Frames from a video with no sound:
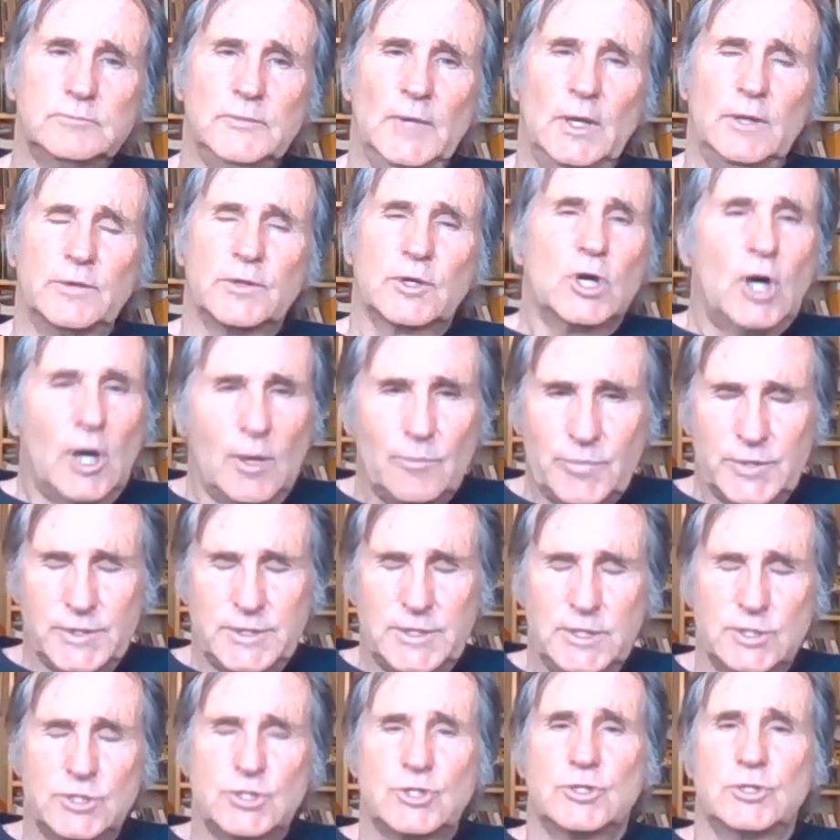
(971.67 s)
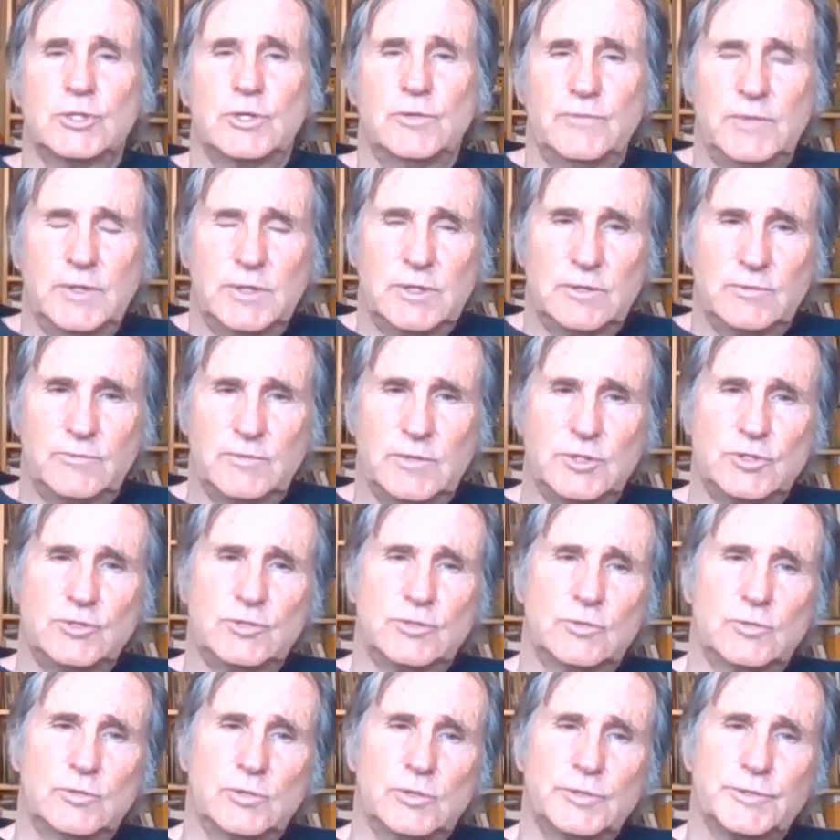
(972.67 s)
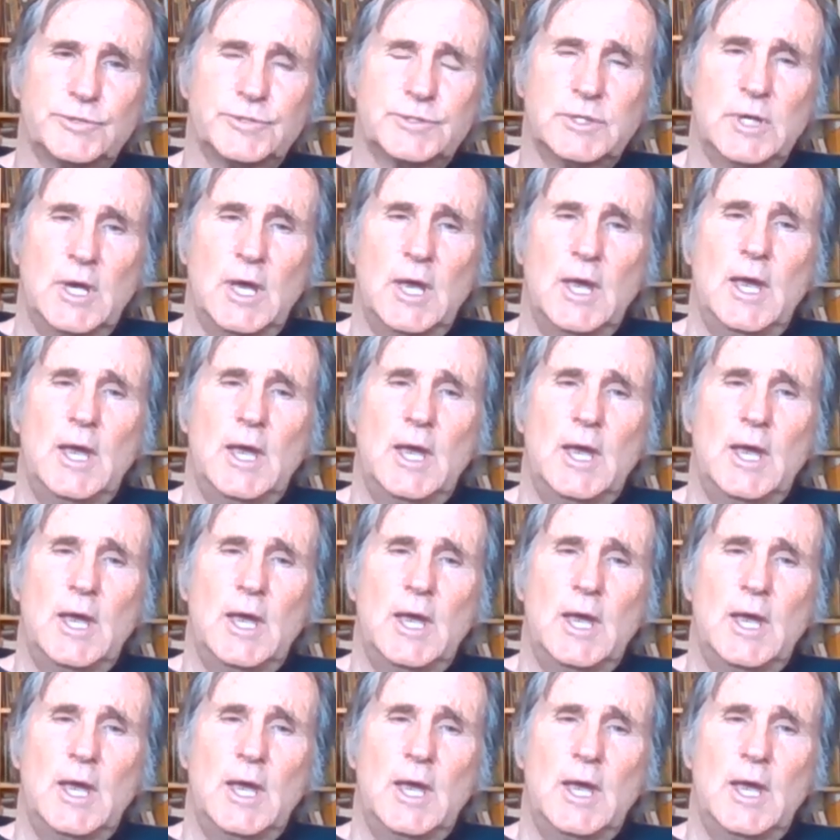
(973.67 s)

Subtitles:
the competition of individuals.